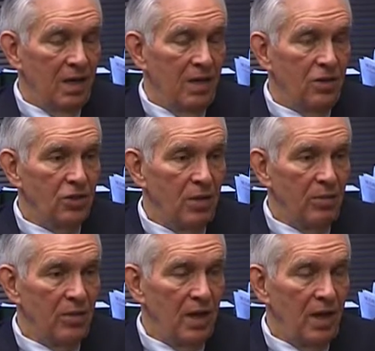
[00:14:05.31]
In the
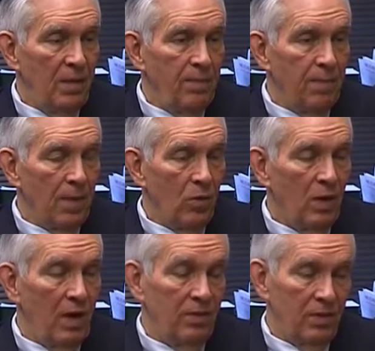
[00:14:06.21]
summertime,
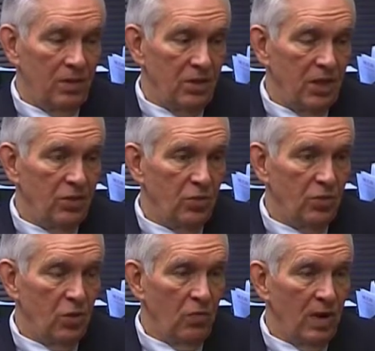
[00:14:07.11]
or after the session was
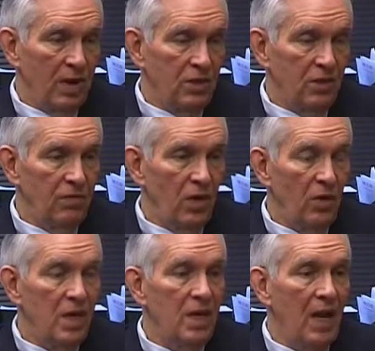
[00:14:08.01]
over, I guess in the
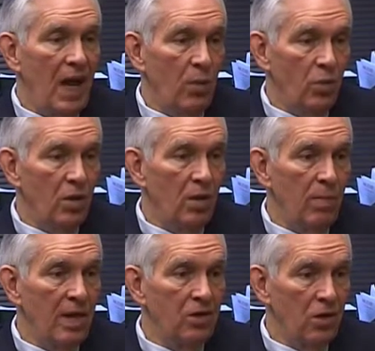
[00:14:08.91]
fall, he and I would come
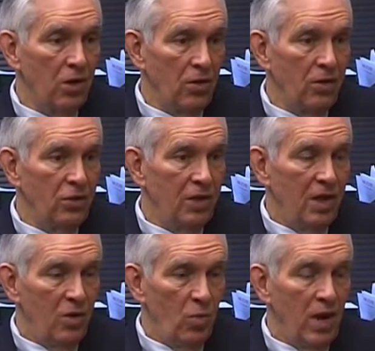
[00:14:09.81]
back to Carthage.
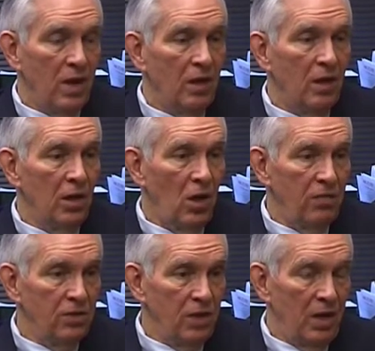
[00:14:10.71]
We had a little
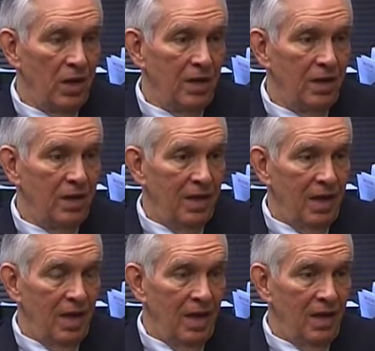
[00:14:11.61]
office there,
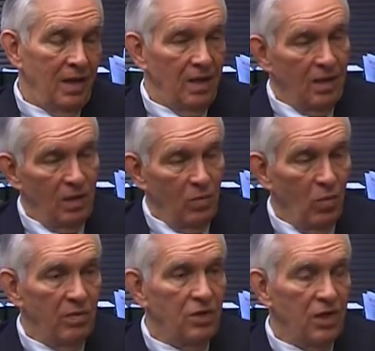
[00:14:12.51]
and
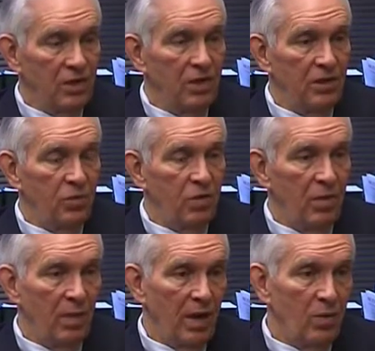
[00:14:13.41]
one of the secretaries would
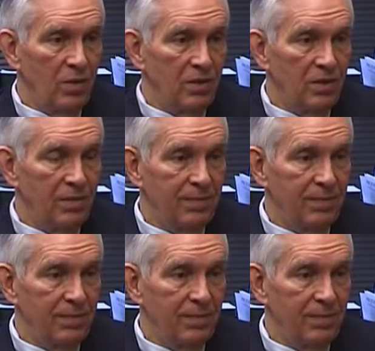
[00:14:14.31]
come back with us.